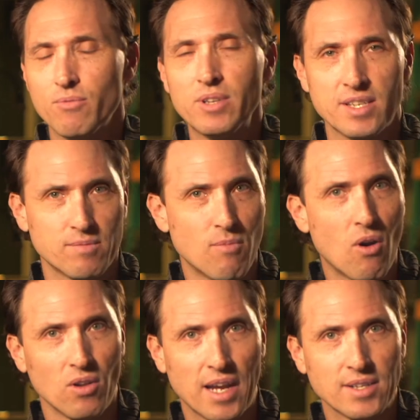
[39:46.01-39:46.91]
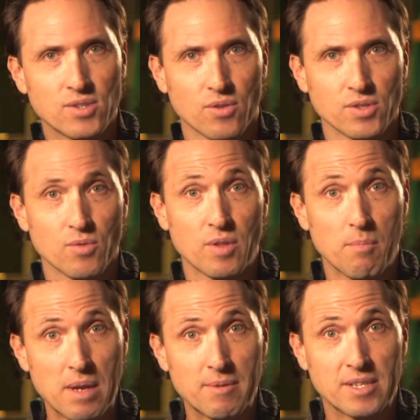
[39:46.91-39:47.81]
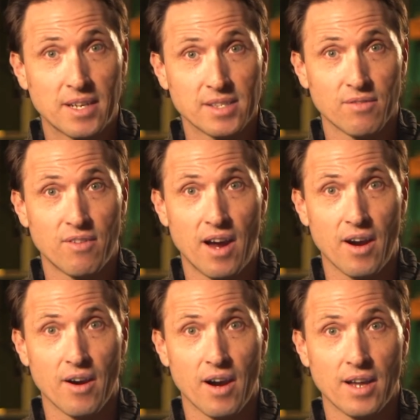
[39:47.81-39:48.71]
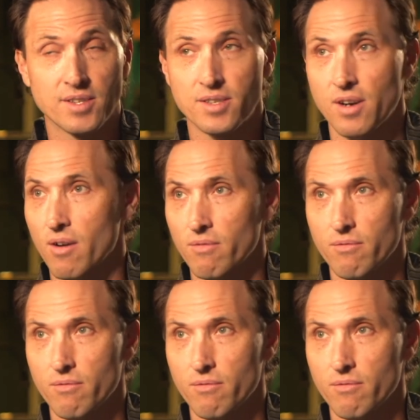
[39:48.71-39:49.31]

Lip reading: really small light source with the beam intensifier and start